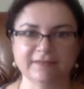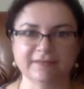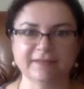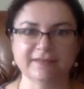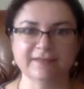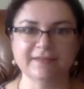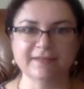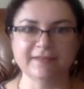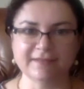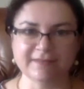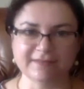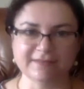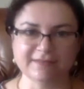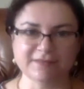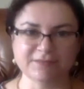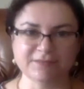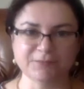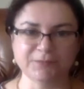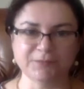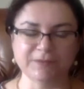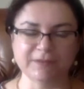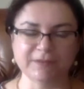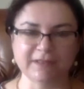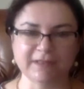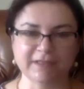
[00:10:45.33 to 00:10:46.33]
ease
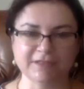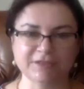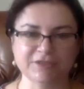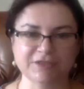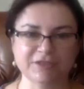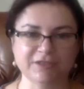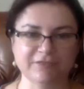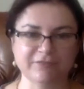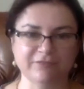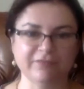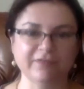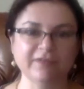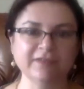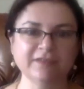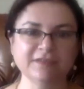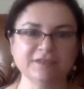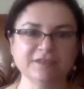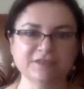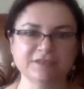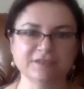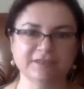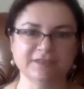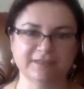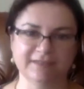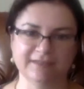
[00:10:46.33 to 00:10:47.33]
with actually
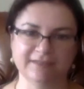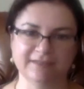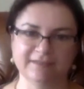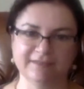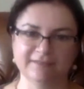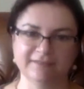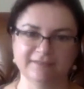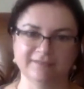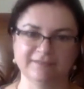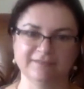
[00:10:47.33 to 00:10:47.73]
functioning